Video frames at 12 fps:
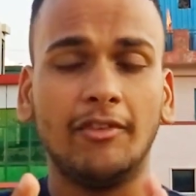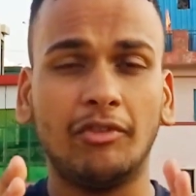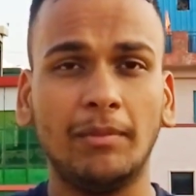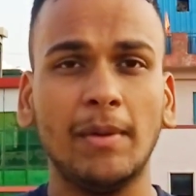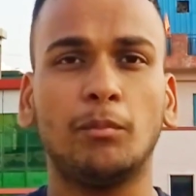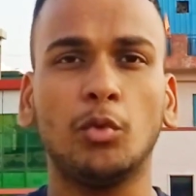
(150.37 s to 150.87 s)

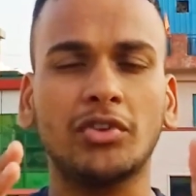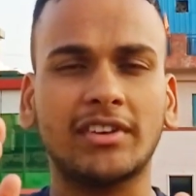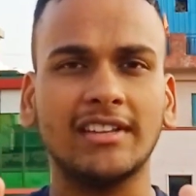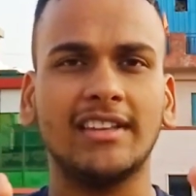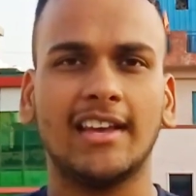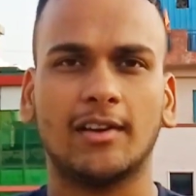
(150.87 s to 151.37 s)
and will be
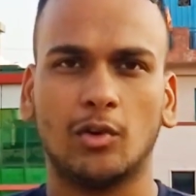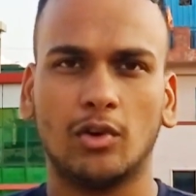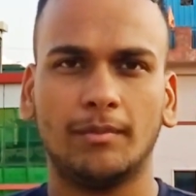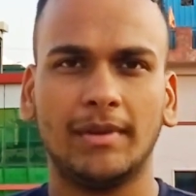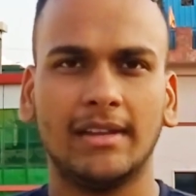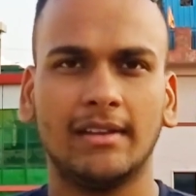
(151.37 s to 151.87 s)
boosting the
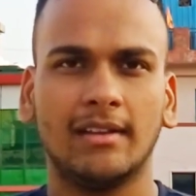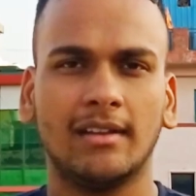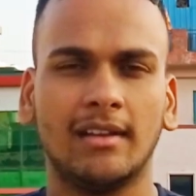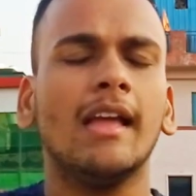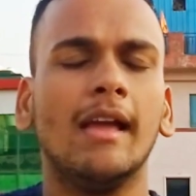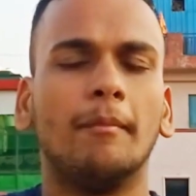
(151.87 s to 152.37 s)
economy.
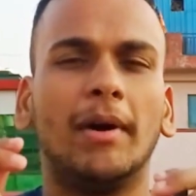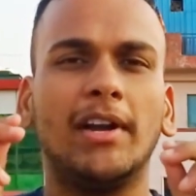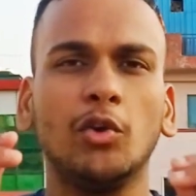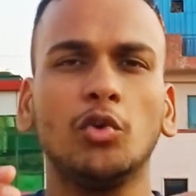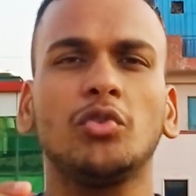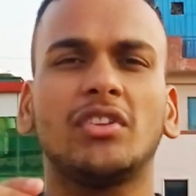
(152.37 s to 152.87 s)

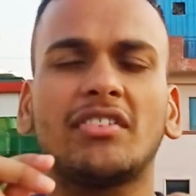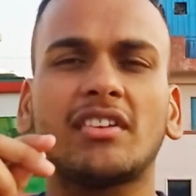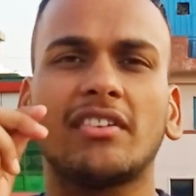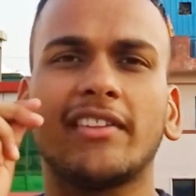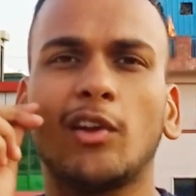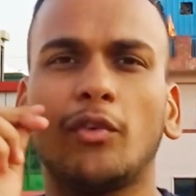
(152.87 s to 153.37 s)
But due to
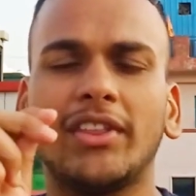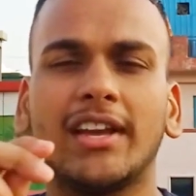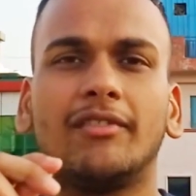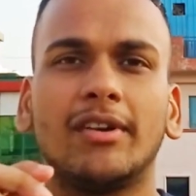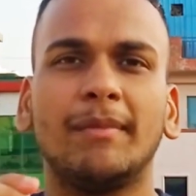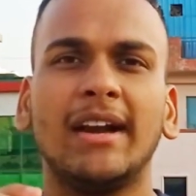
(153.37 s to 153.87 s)
this decision of
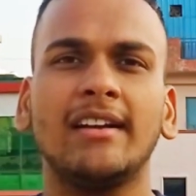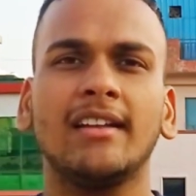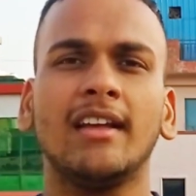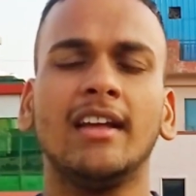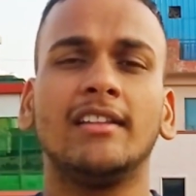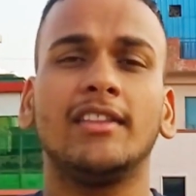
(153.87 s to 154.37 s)
the
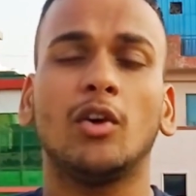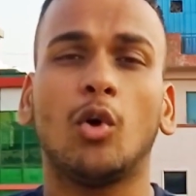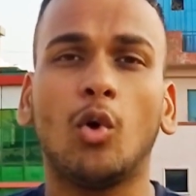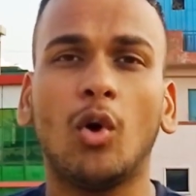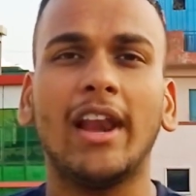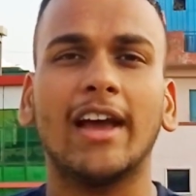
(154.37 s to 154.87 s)
government, the
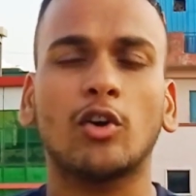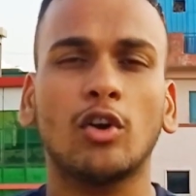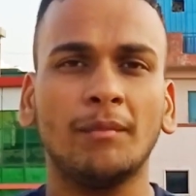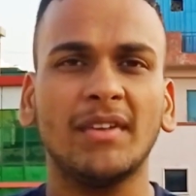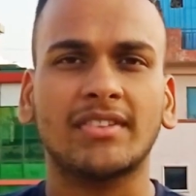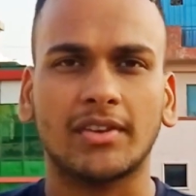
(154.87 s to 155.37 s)
whole
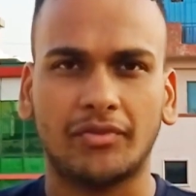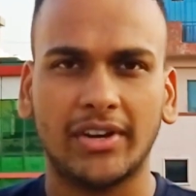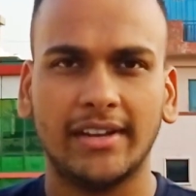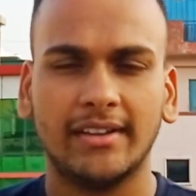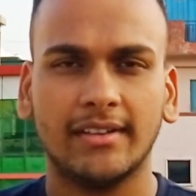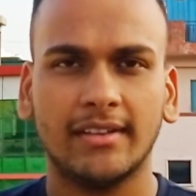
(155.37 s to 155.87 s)
economy is
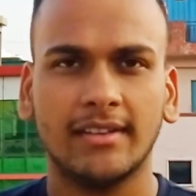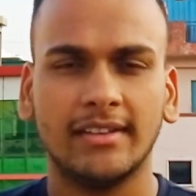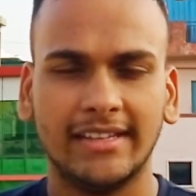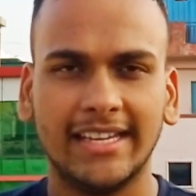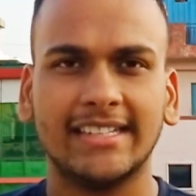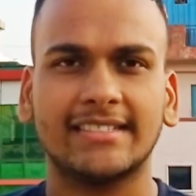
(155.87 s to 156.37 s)
suffering.
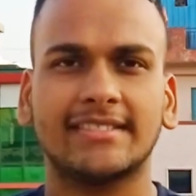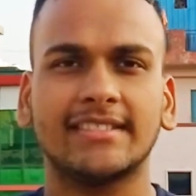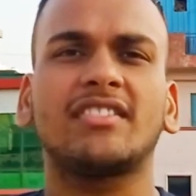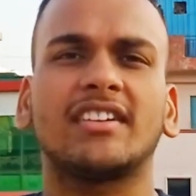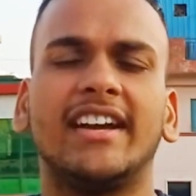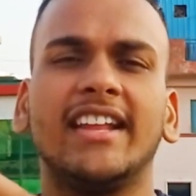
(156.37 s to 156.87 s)
Yes, due
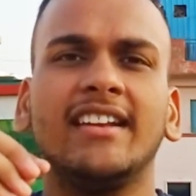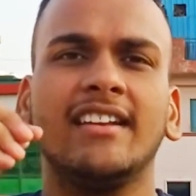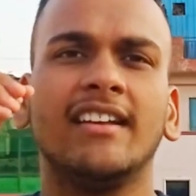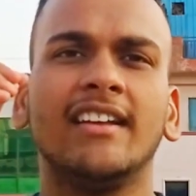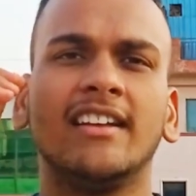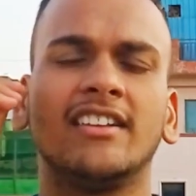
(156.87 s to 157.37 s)
to this
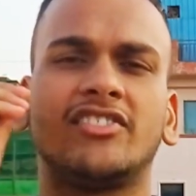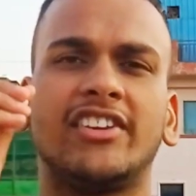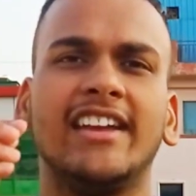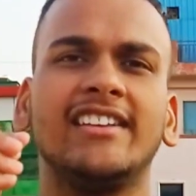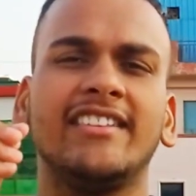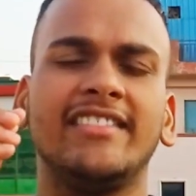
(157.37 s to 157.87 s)
sudden
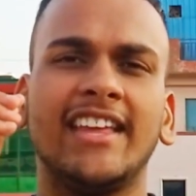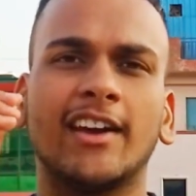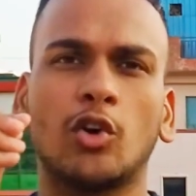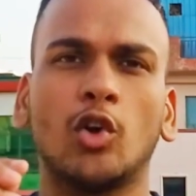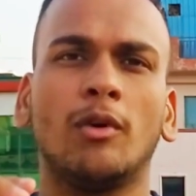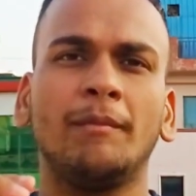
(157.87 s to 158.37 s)
change in
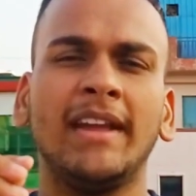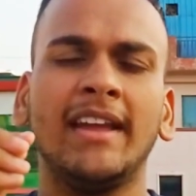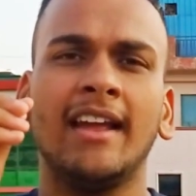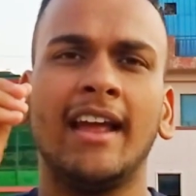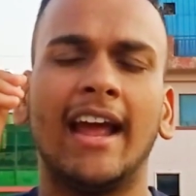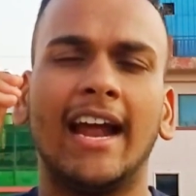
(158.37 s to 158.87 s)
the
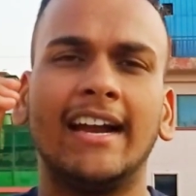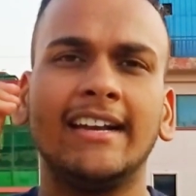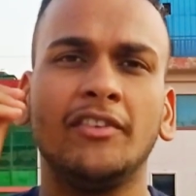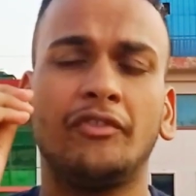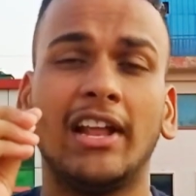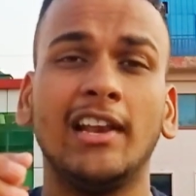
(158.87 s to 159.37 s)
economy
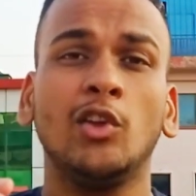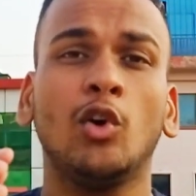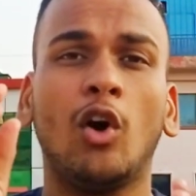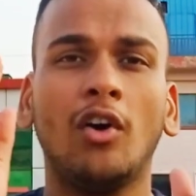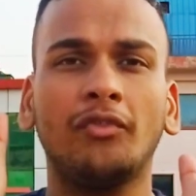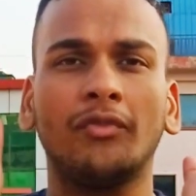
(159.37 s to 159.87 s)
and the
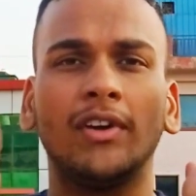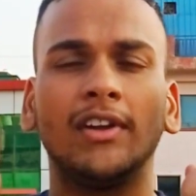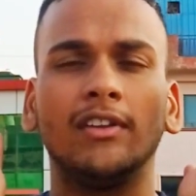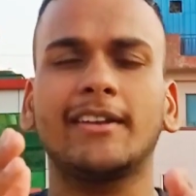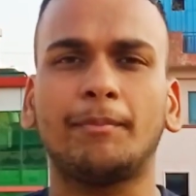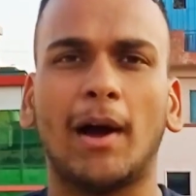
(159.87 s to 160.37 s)
value of
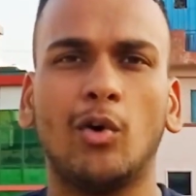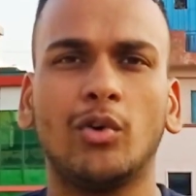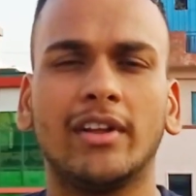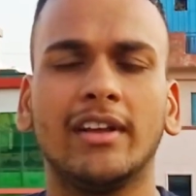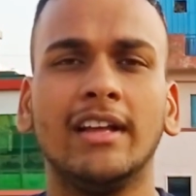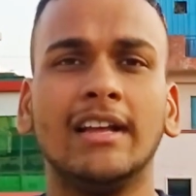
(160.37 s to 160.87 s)
British
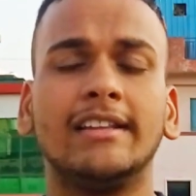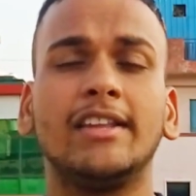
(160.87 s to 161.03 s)
pound,